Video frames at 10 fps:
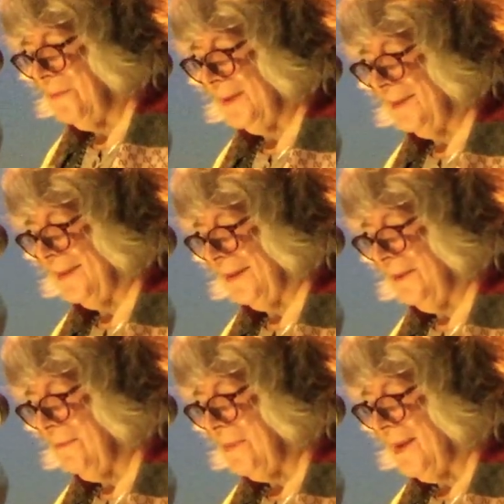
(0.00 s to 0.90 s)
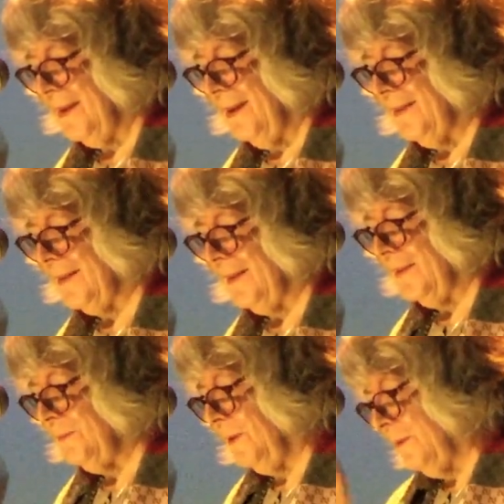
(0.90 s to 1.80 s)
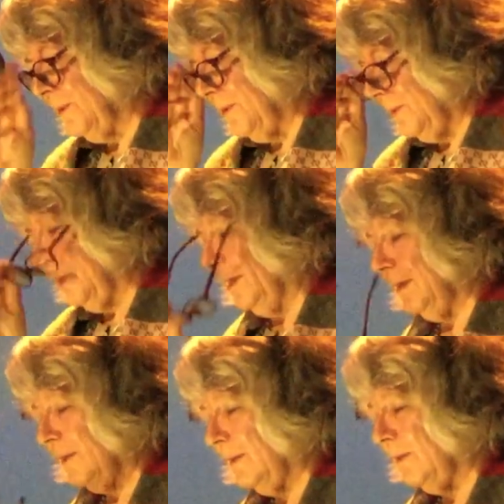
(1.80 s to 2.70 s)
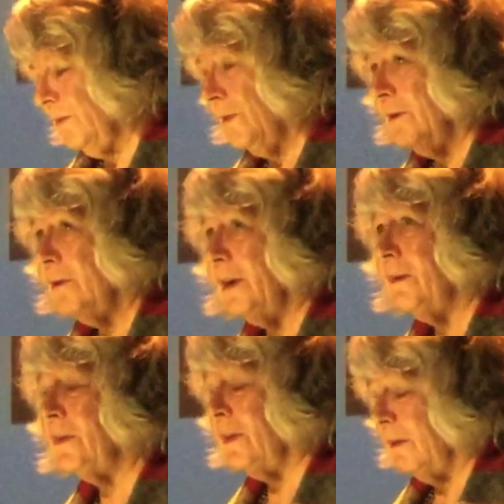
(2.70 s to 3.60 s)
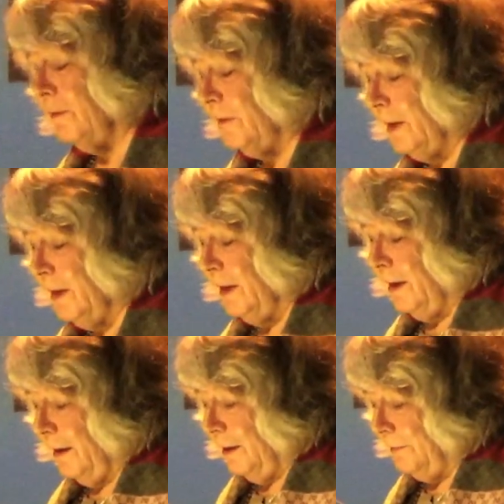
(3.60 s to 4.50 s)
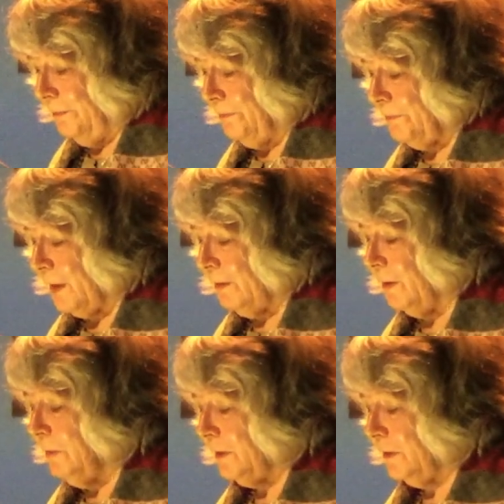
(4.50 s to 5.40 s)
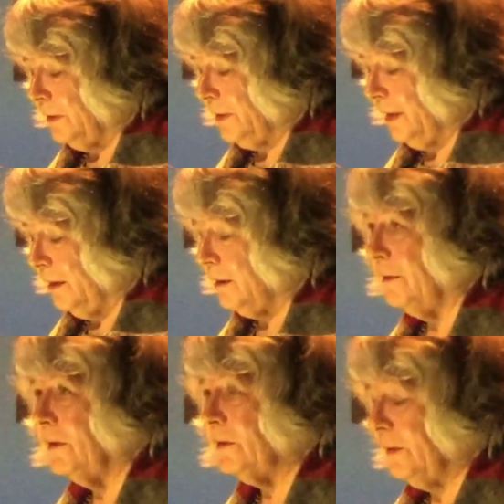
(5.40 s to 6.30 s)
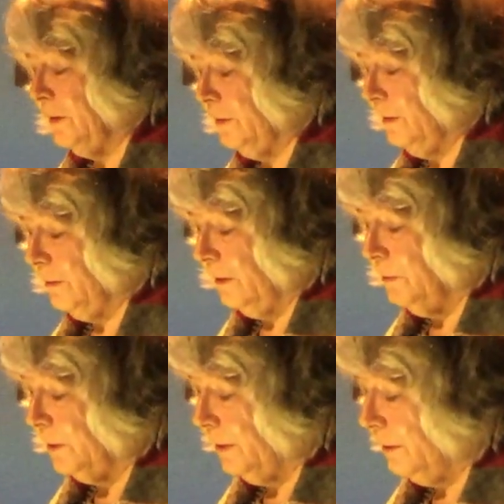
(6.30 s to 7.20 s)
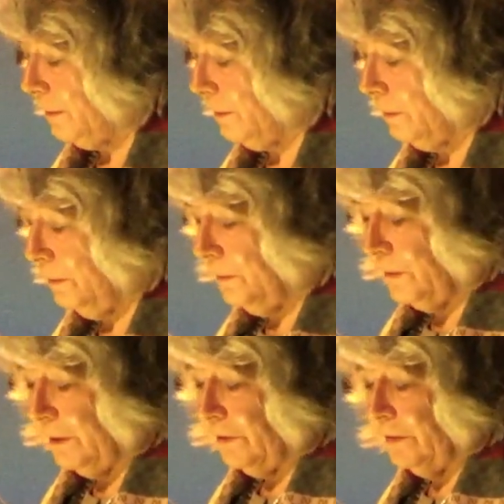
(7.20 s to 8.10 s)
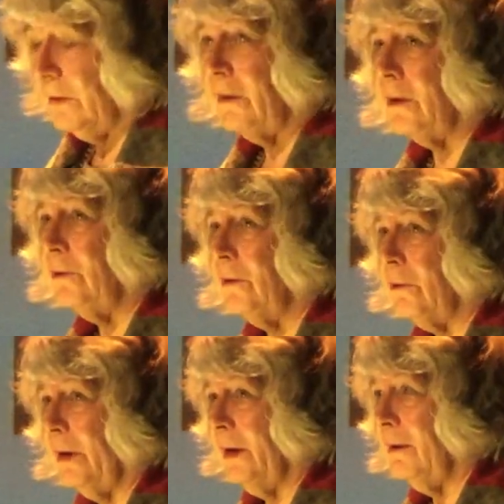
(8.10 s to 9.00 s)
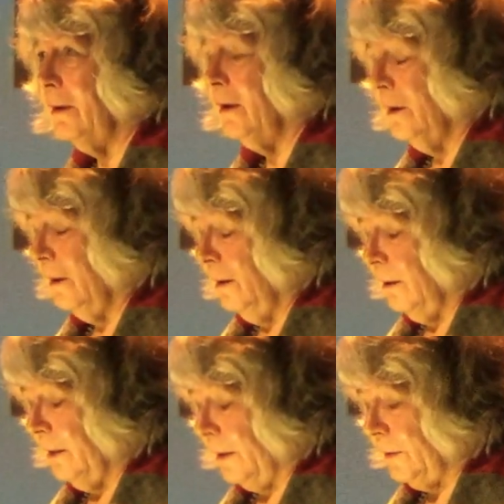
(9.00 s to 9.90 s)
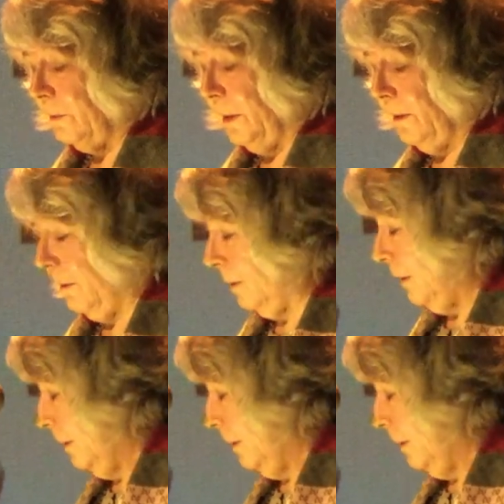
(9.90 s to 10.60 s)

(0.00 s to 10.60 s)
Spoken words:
But this last poem's response to photographs of the missile attack on the station, Kramatorsk station in Ukraine last month.